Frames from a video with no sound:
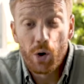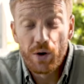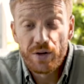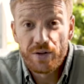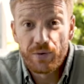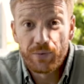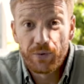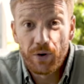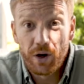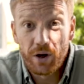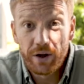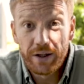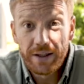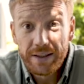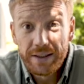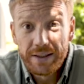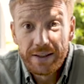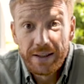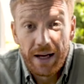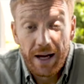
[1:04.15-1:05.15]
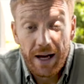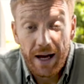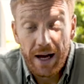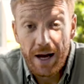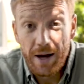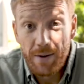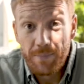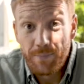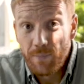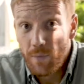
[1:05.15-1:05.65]
on safari.
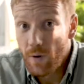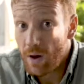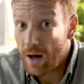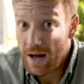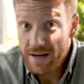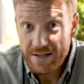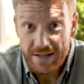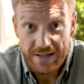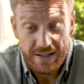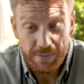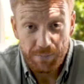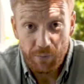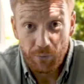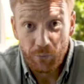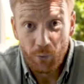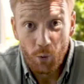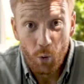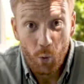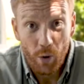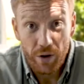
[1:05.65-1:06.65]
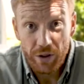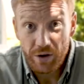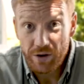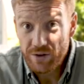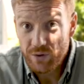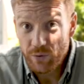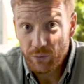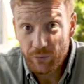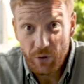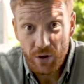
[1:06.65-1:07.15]
Um, as I said before, whether
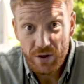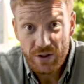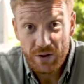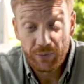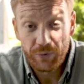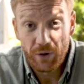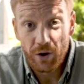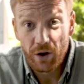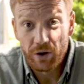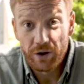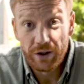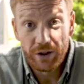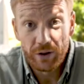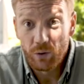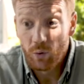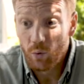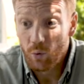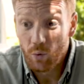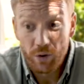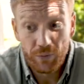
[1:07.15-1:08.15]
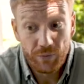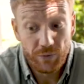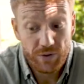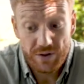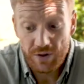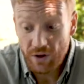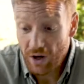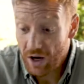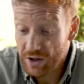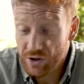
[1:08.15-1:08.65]
it's your first safari or if
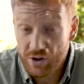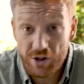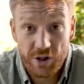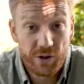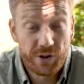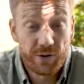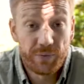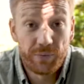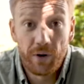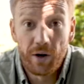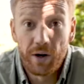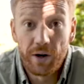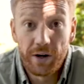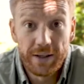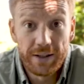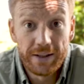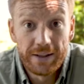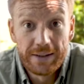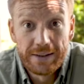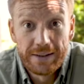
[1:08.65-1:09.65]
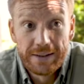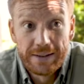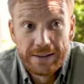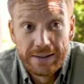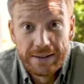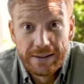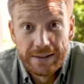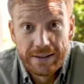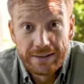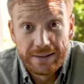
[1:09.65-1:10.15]
it's your 100th safari,
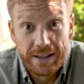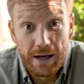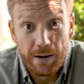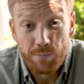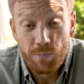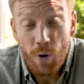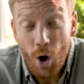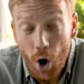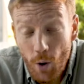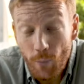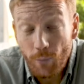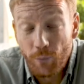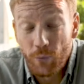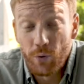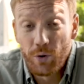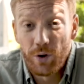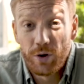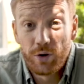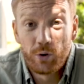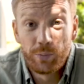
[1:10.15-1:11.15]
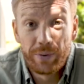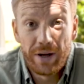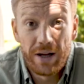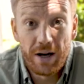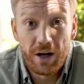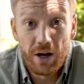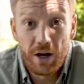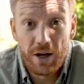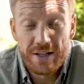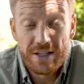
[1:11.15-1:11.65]
I'm hopeful that you'll be
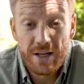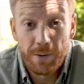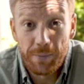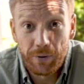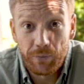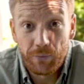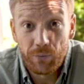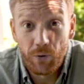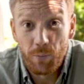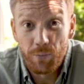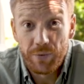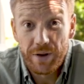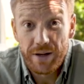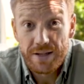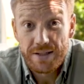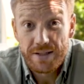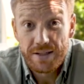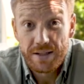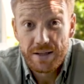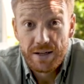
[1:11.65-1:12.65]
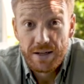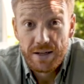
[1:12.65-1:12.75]
able to learn something from this.